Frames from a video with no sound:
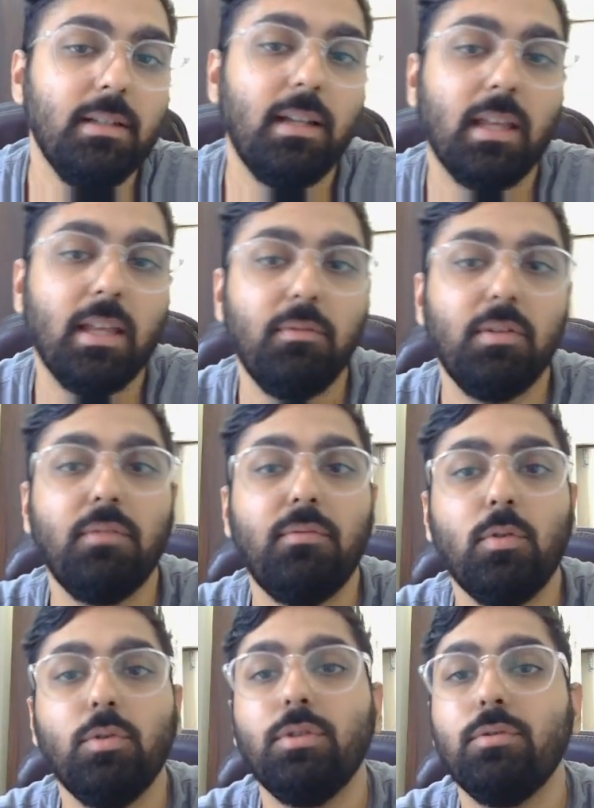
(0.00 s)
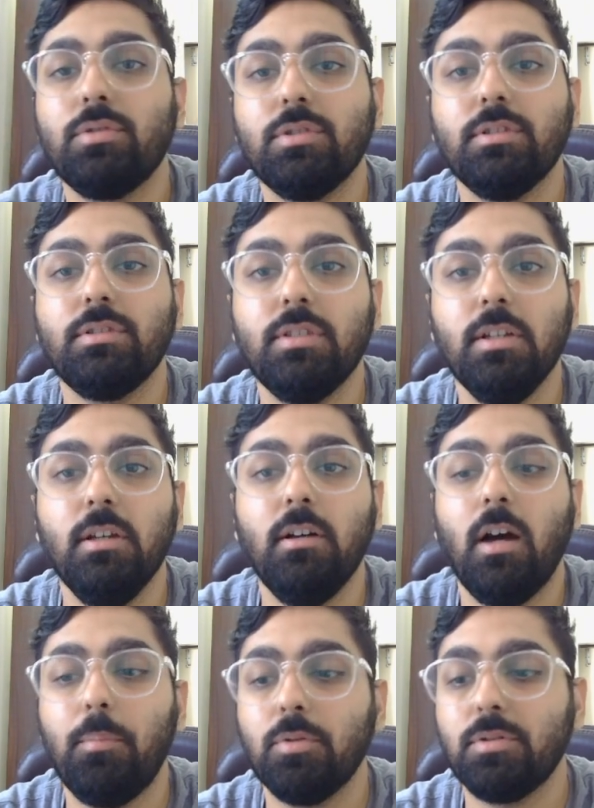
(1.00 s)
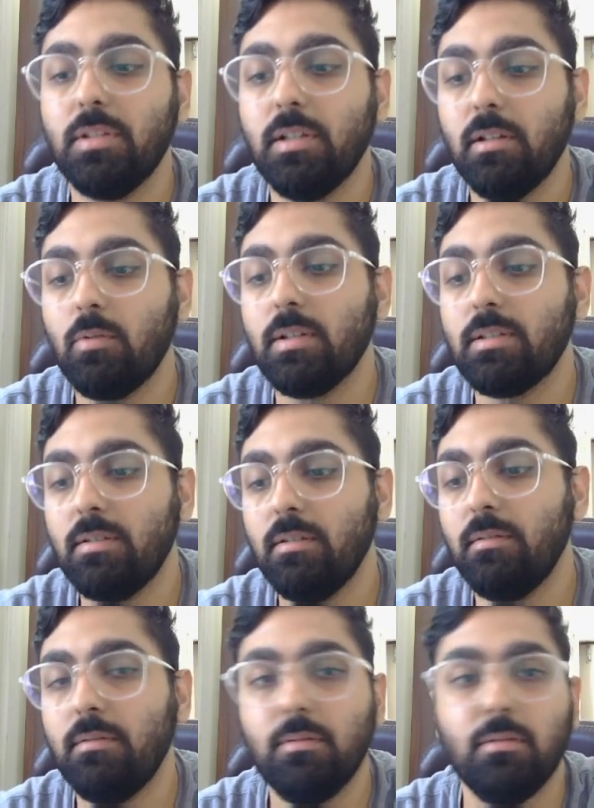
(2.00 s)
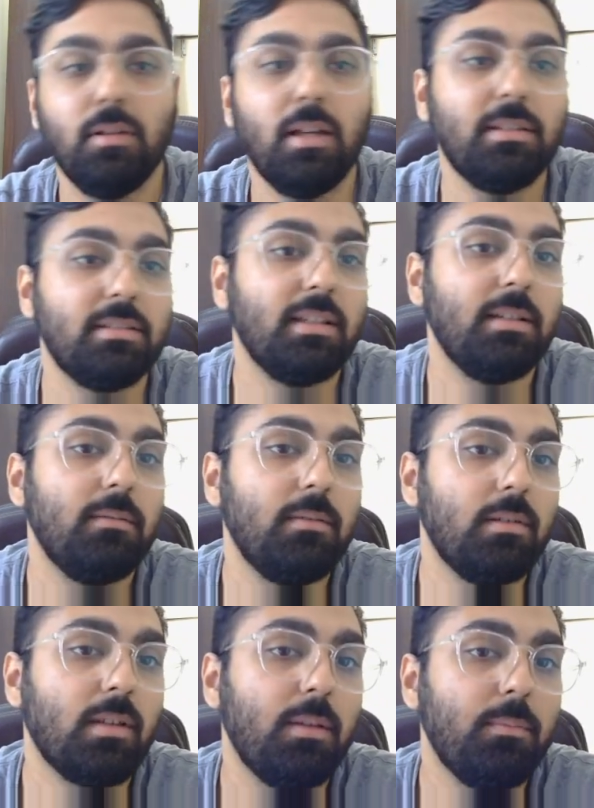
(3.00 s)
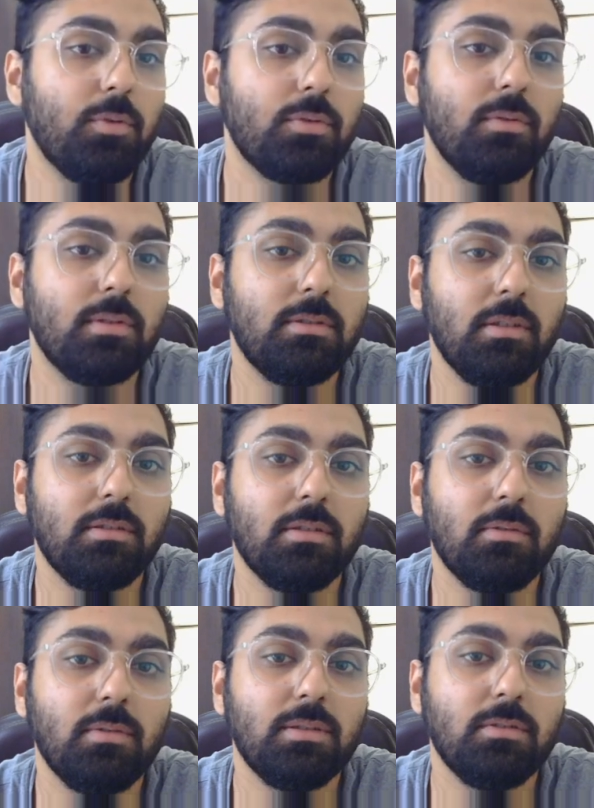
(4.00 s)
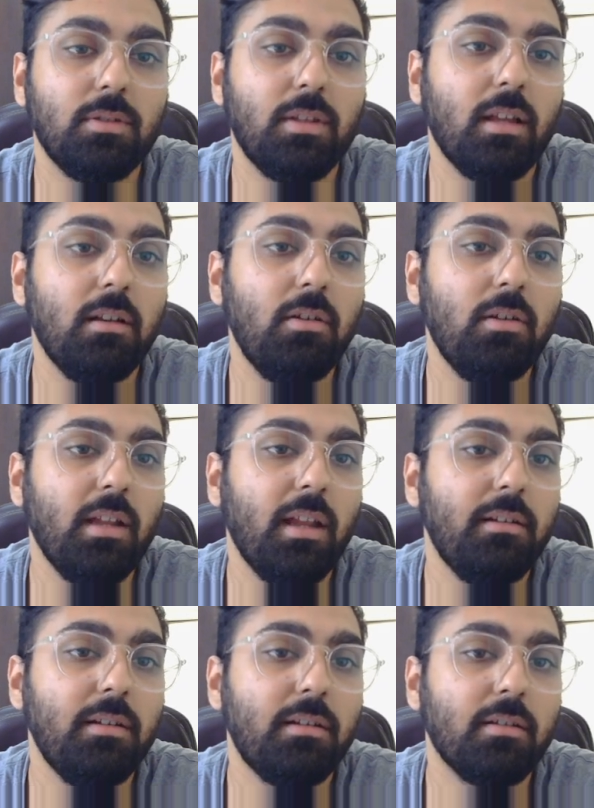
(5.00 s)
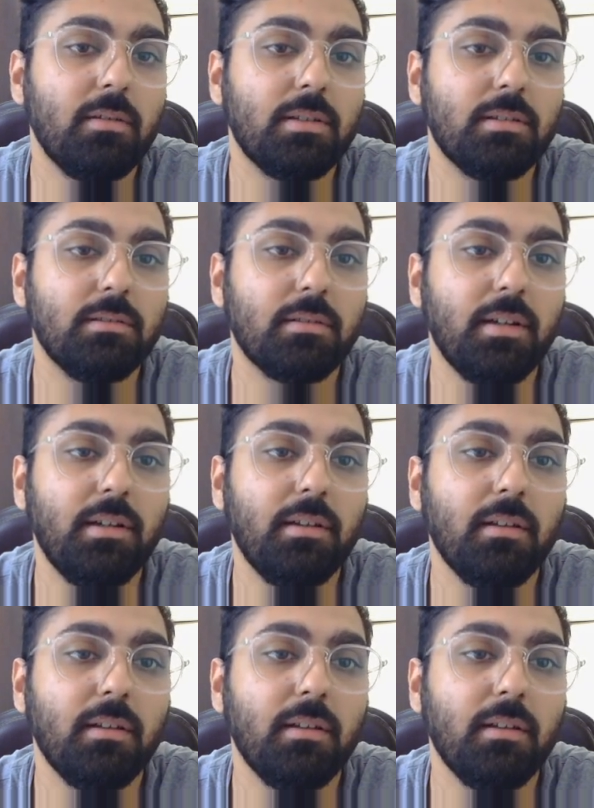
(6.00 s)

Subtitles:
Like even if two users are posting a question at the same, can post question, answer question, so they cannot edit questions, right?